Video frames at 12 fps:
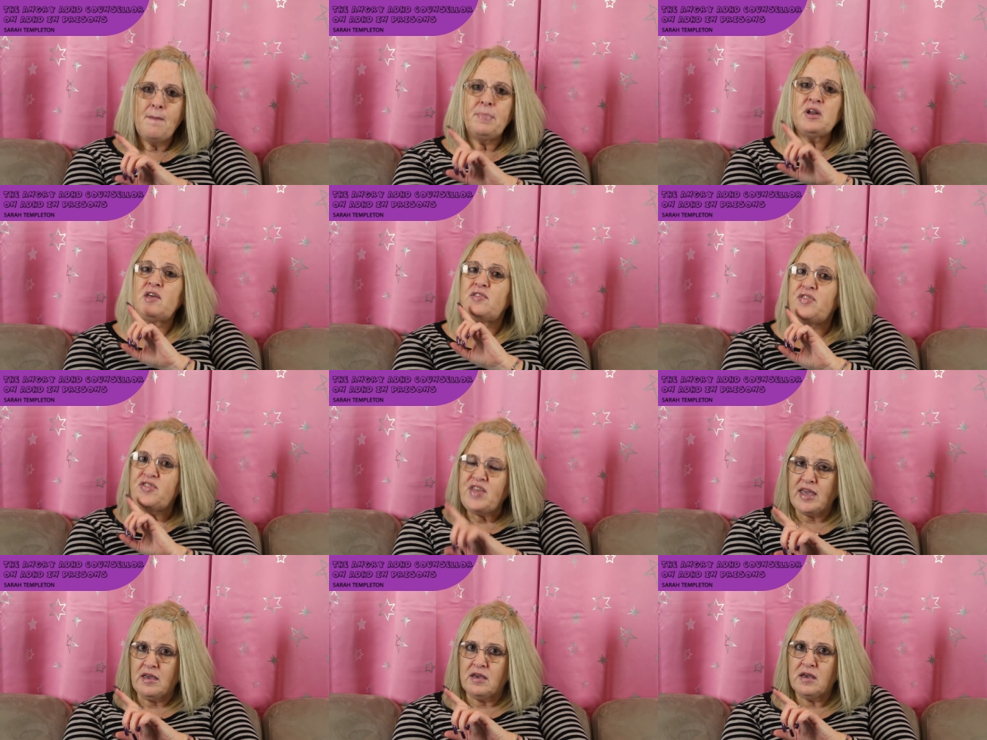but I
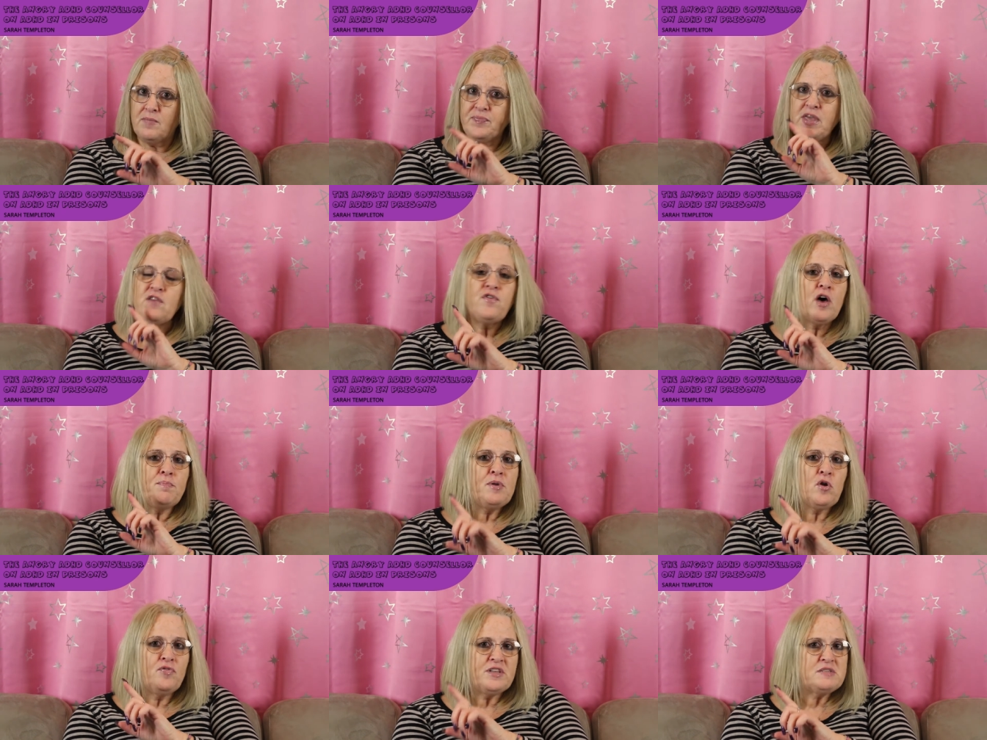think if I'd
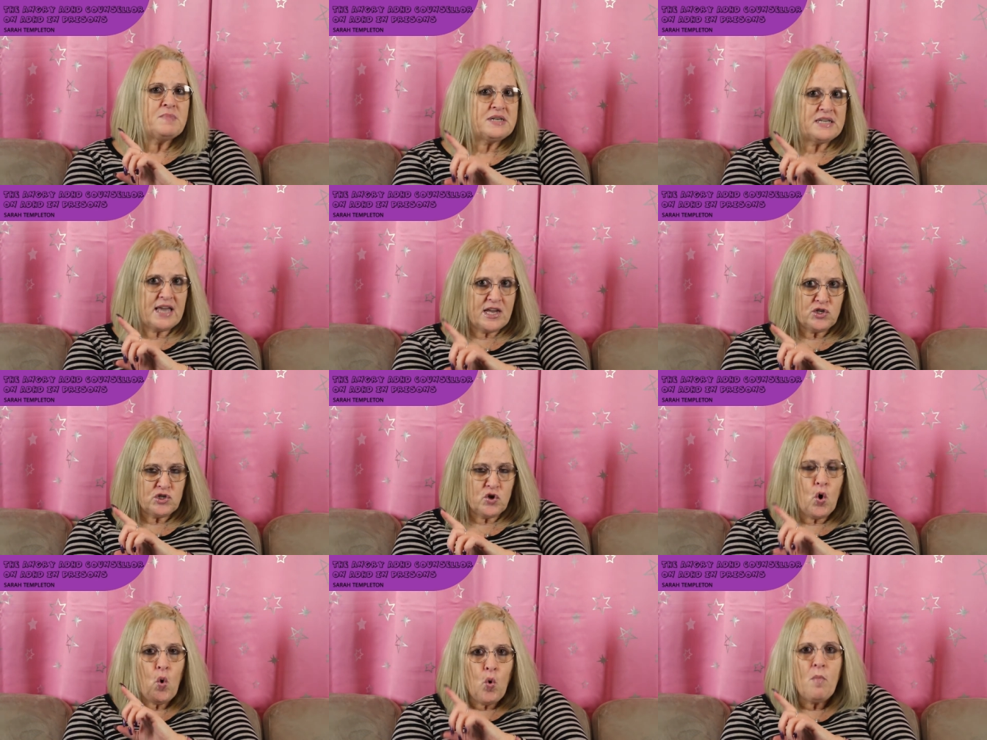been on this medication
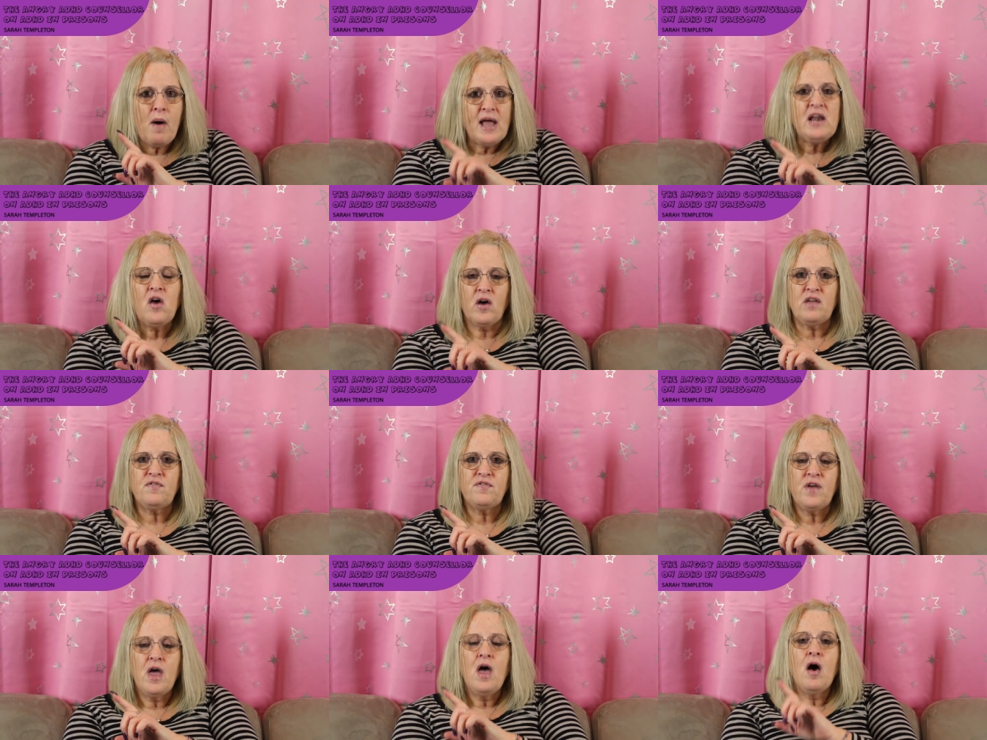all my life,